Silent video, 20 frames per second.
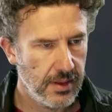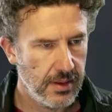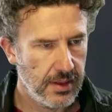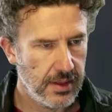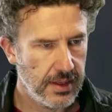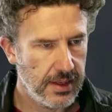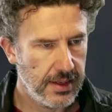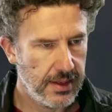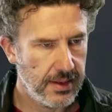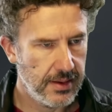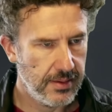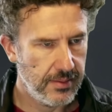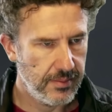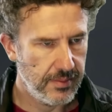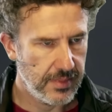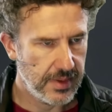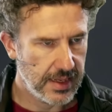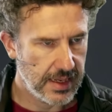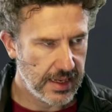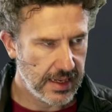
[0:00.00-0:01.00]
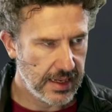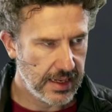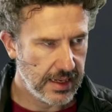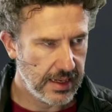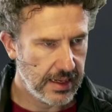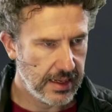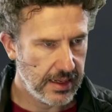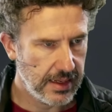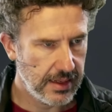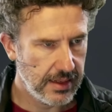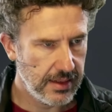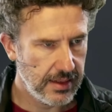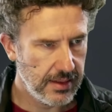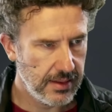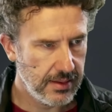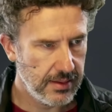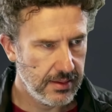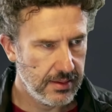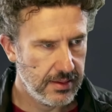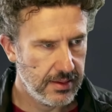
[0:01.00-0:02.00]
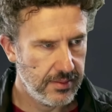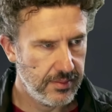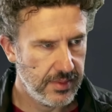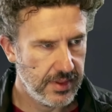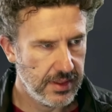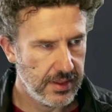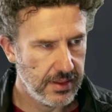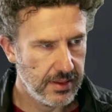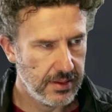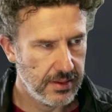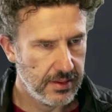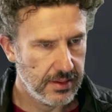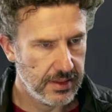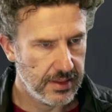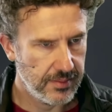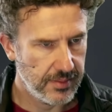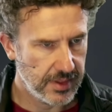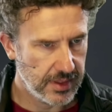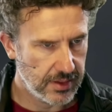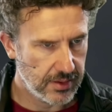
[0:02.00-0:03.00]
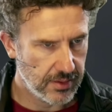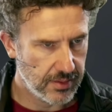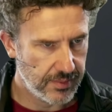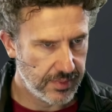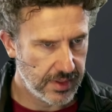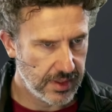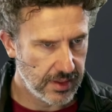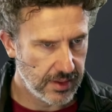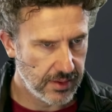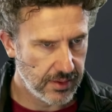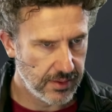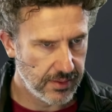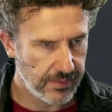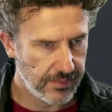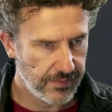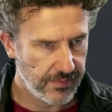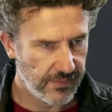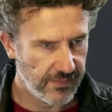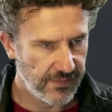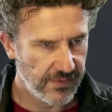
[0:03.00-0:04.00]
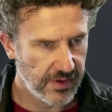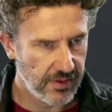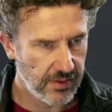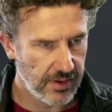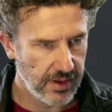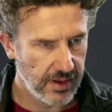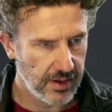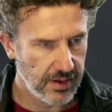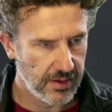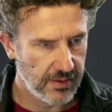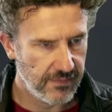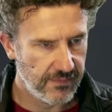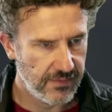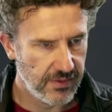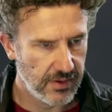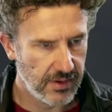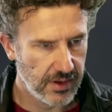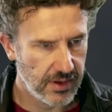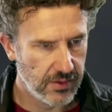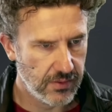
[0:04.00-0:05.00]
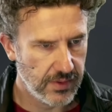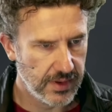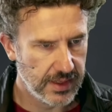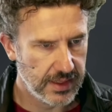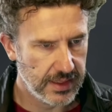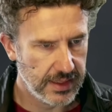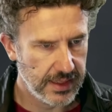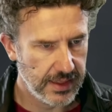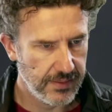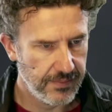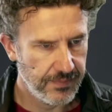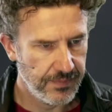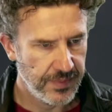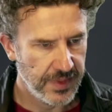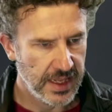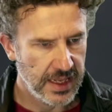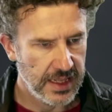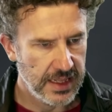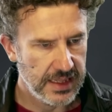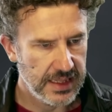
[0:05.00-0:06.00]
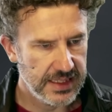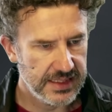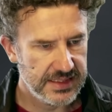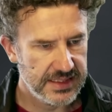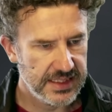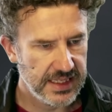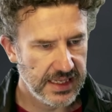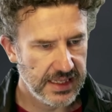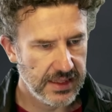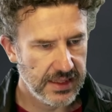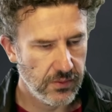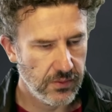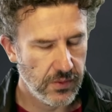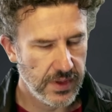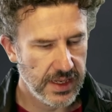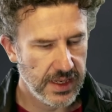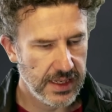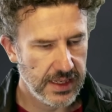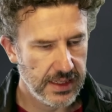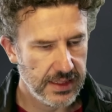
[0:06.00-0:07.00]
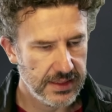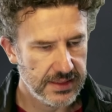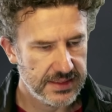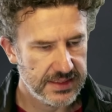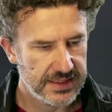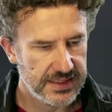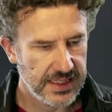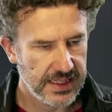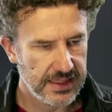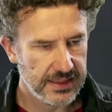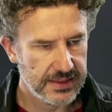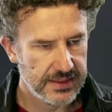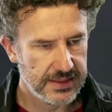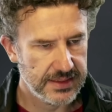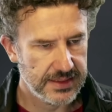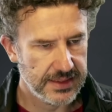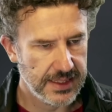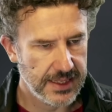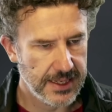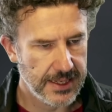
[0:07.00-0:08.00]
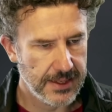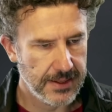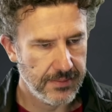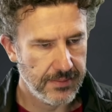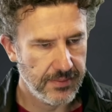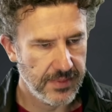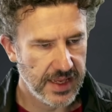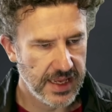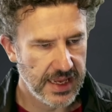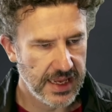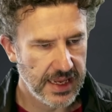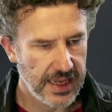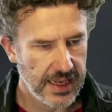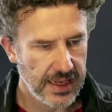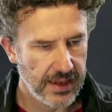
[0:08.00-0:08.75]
let me go up here very, very quickly. Let's say that we set a